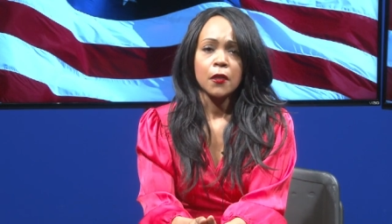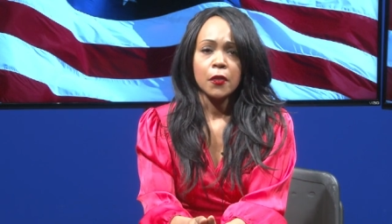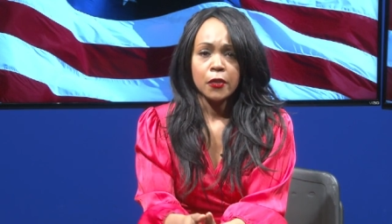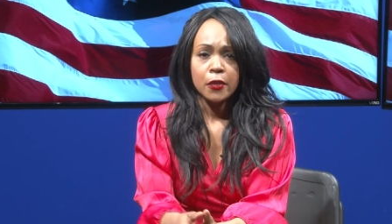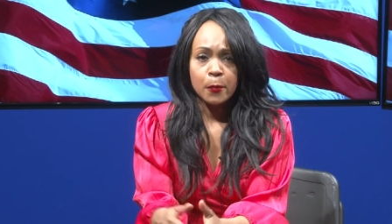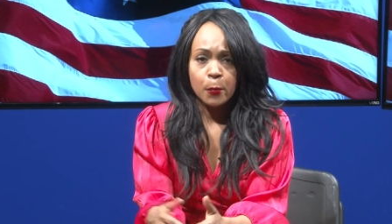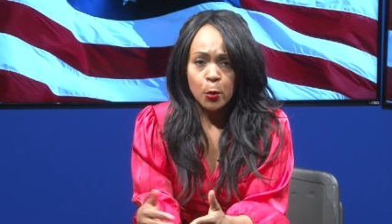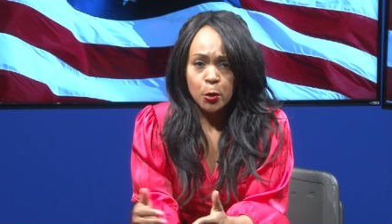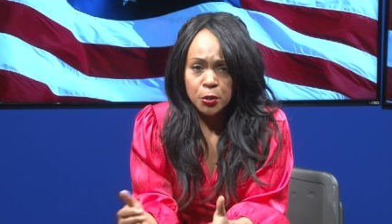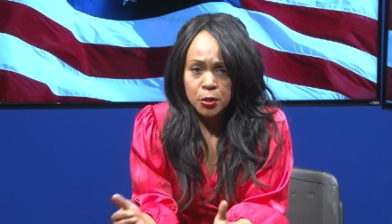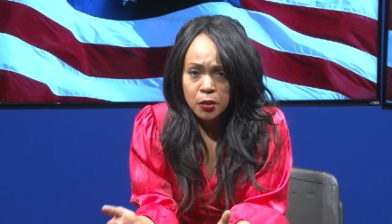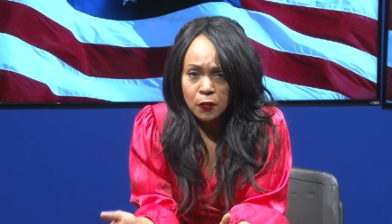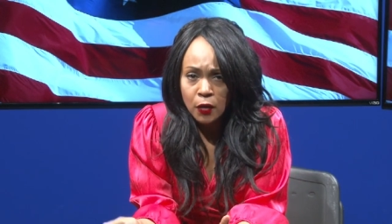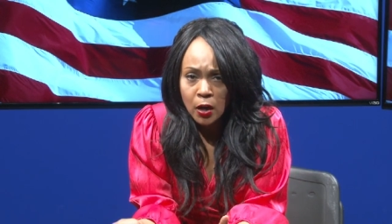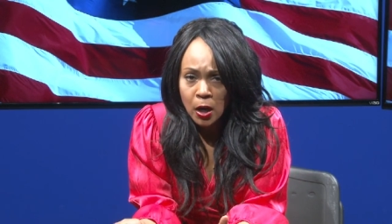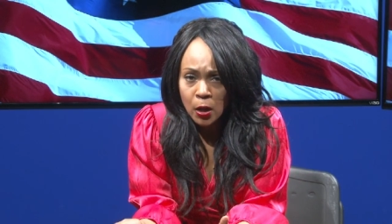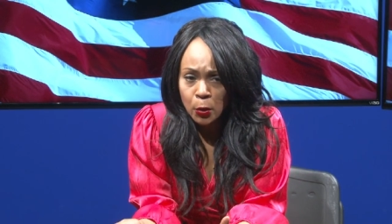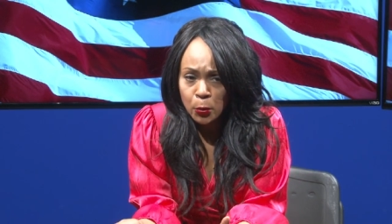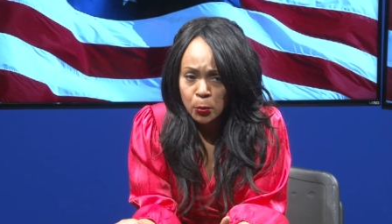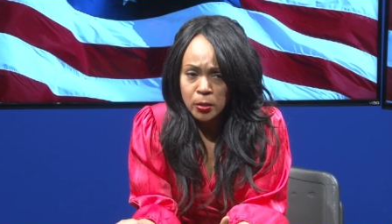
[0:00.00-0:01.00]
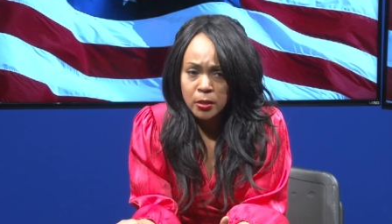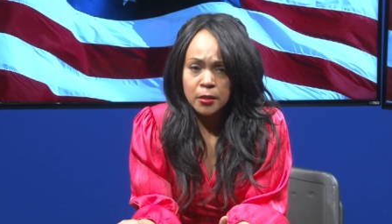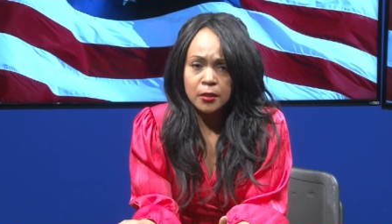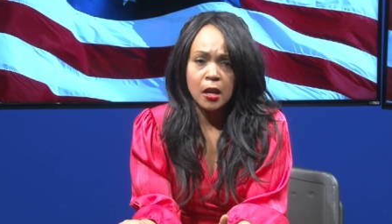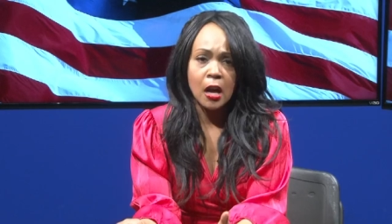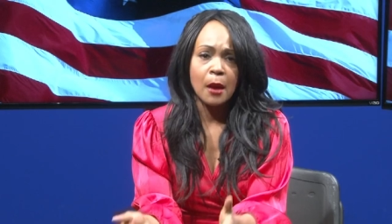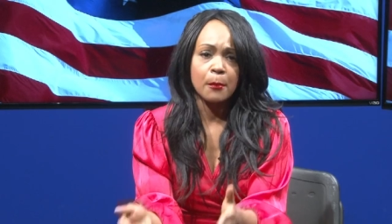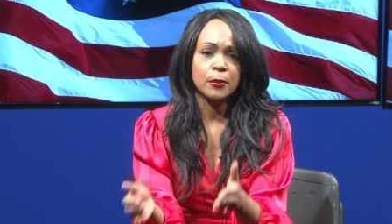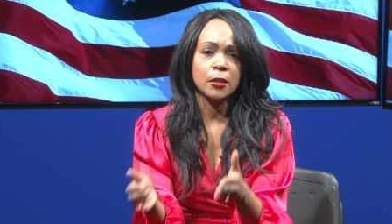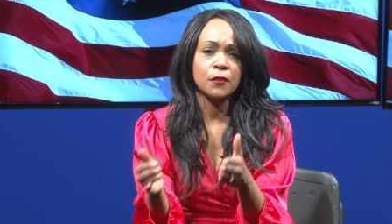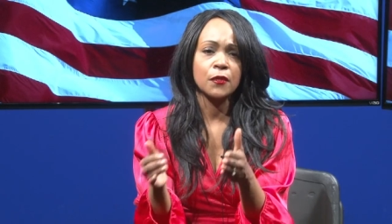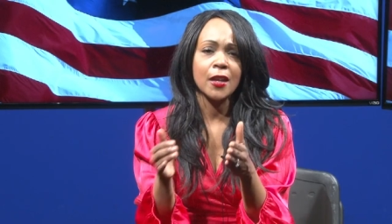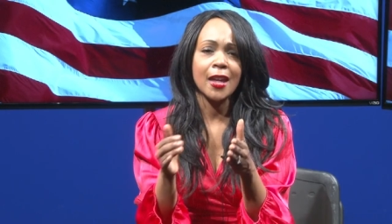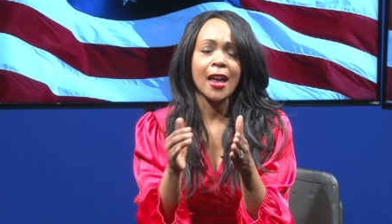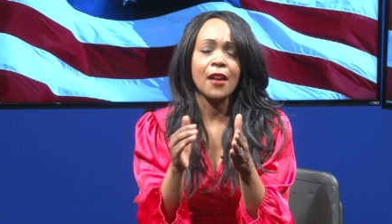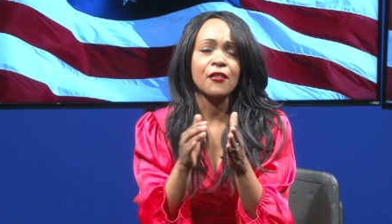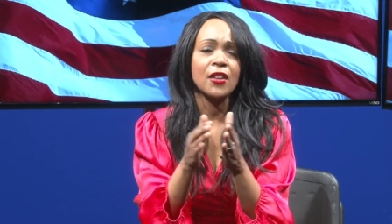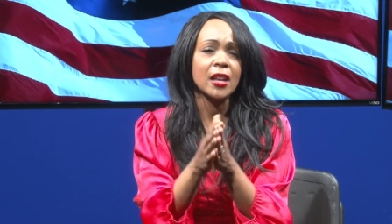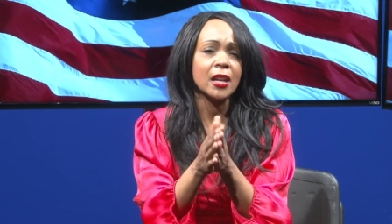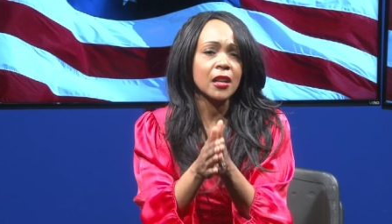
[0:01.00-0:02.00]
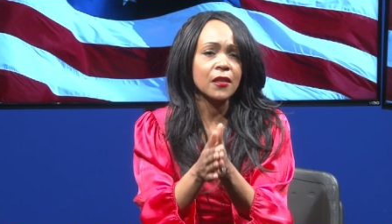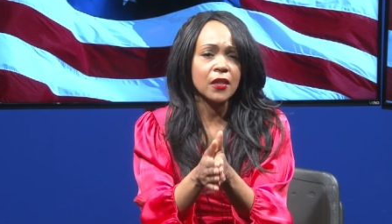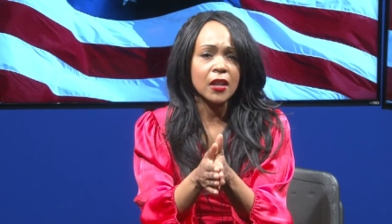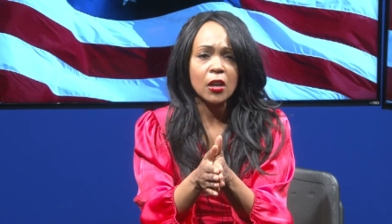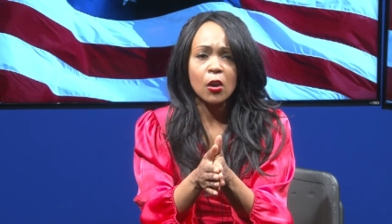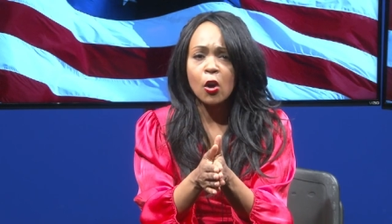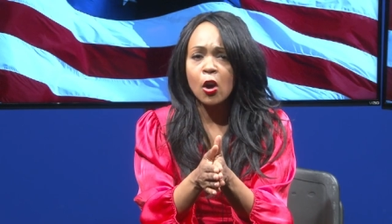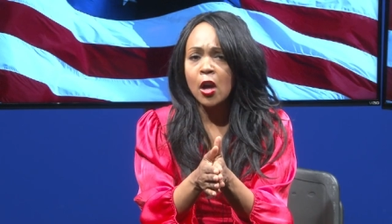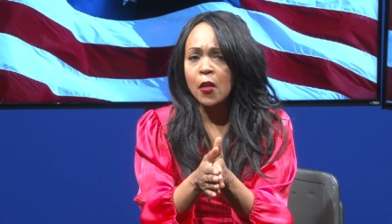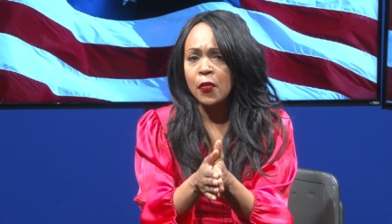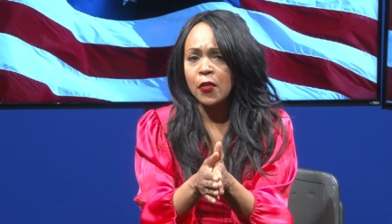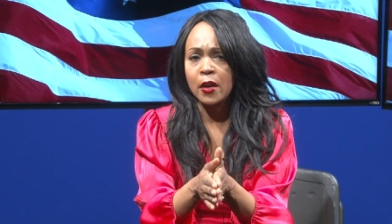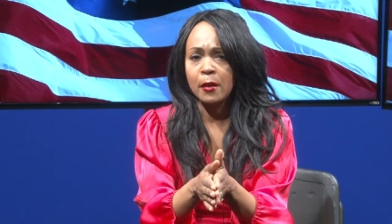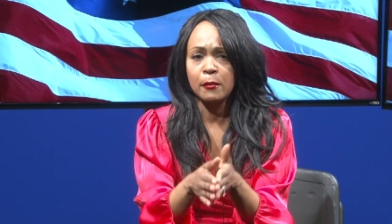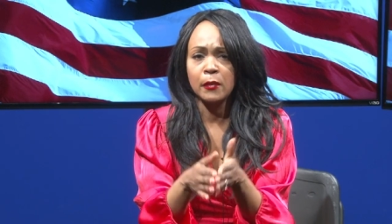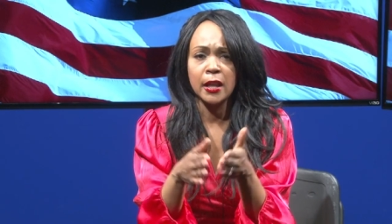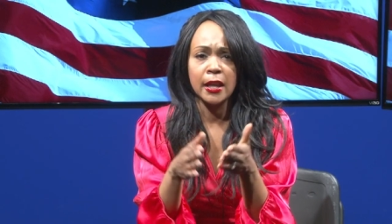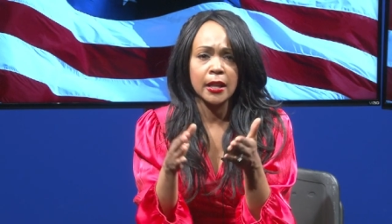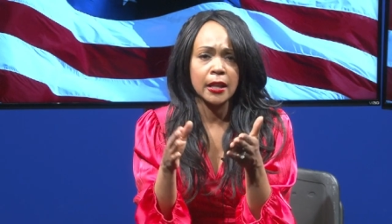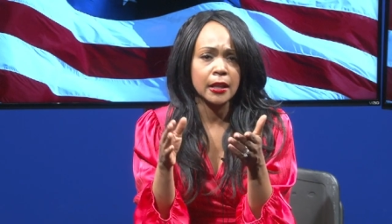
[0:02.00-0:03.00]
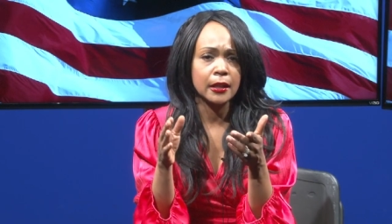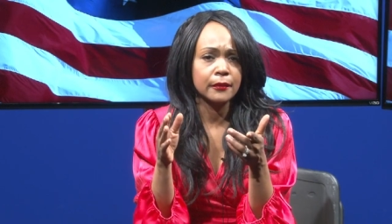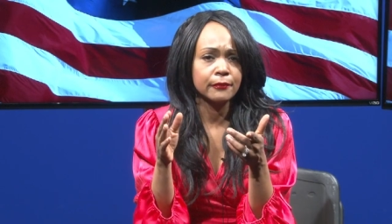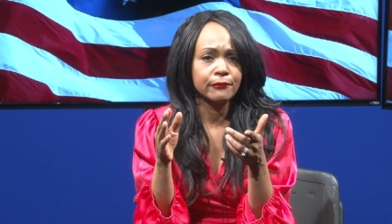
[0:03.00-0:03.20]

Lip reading: The person of color is stopped. If they have anything on them, like,